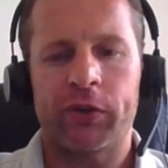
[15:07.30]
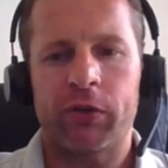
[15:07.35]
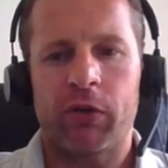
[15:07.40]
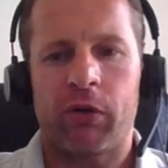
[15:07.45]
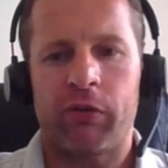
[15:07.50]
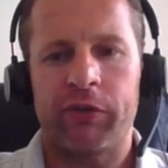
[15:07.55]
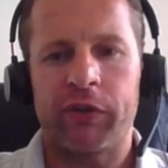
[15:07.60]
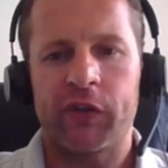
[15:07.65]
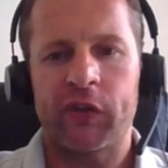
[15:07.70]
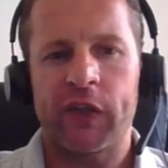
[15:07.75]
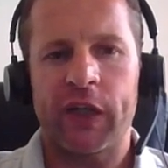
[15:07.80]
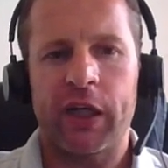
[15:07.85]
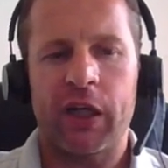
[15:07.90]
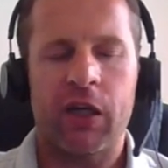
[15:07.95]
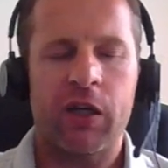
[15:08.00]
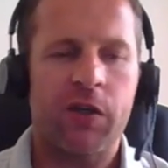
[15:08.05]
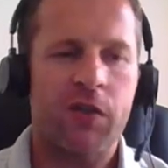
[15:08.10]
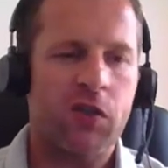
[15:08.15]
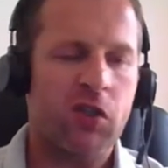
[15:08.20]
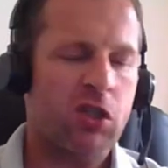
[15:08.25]

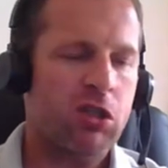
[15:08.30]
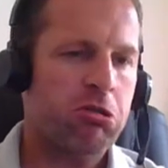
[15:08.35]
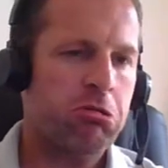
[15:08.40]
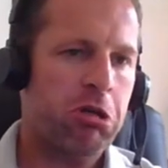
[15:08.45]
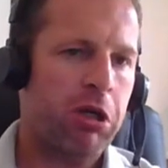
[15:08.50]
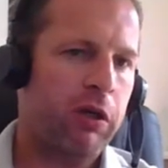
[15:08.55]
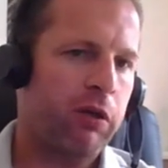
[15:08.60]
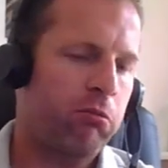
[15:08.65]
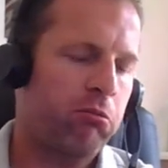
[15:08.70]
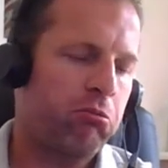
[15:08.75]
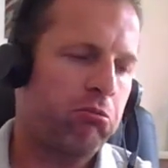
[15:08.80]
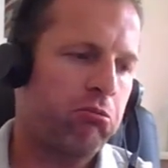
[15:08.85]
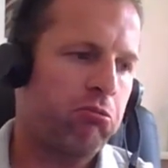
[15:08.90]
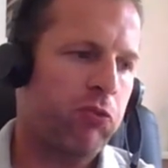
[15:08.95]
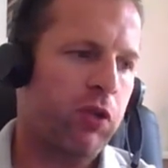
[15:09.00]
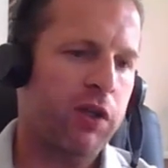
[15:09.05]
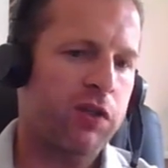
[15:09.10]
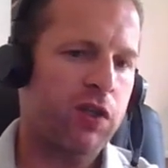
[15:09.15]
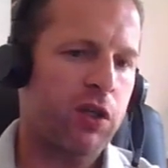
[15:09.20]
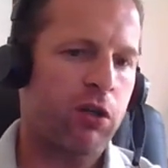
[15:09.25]
obviously is
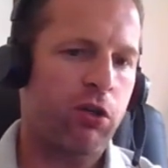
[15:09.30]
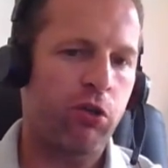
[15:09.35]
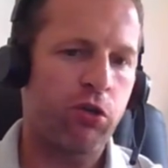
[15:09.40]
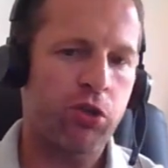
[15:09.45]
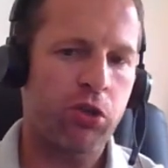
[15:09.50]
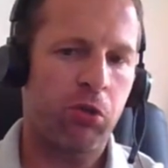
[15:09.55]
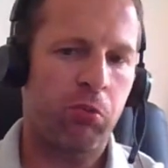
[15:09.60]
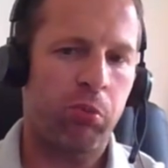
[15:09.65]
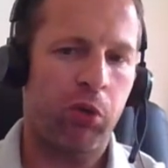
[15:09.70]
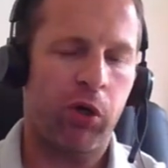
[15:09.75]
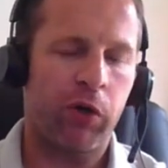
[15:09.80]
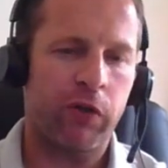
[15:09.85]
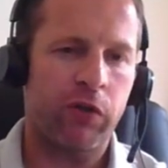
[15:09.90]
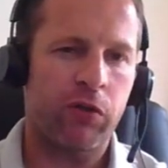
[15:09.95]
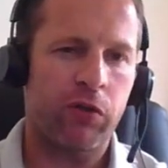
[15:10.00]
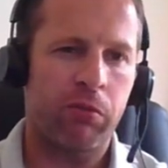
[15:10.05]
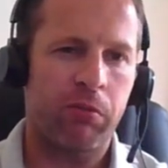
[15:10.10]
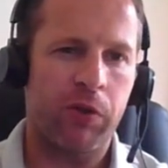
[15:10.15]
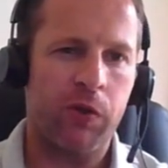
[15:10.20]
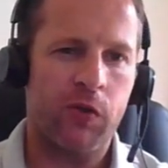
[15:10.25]
it's a crucial part
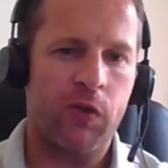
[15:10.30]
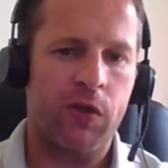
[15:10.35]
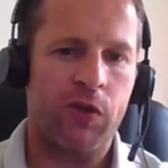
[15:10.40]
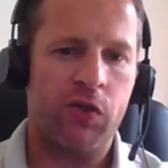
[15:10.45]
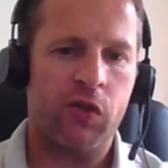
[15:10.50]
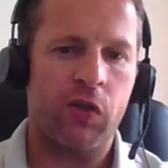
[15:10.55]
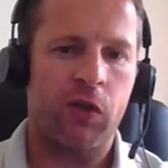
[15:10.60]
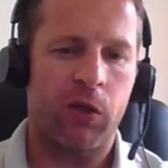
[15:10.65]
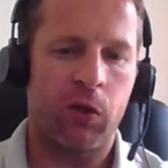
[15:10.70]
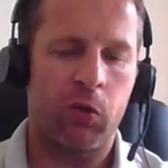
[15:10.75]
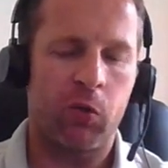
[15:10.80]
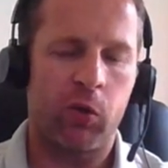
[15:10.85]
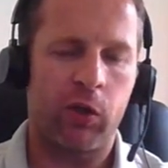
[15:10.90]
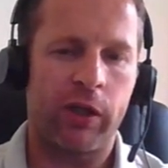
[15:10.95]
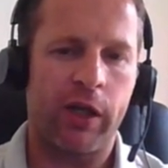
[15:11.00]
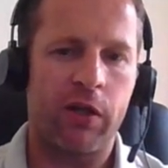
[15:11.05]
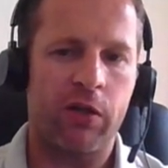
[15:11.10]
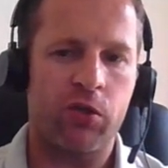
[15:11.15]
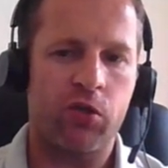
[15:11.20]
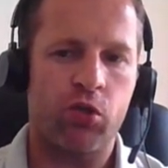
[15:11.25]
to a business. So you will
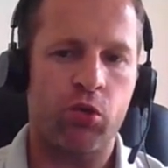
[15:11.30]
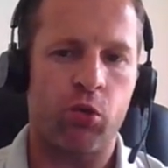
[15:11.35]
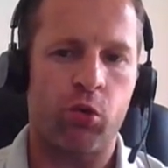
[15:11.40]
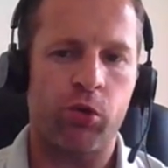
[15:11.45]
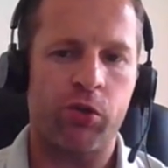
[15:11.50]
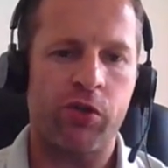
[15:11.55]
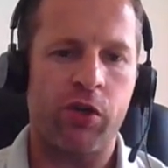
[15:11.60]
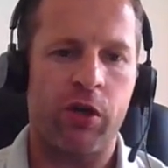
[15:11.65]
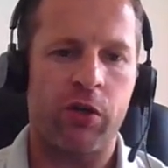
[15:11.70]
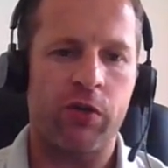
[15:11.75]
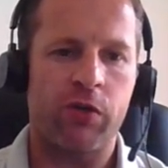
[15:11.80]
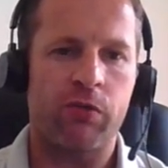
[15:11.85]
get a short change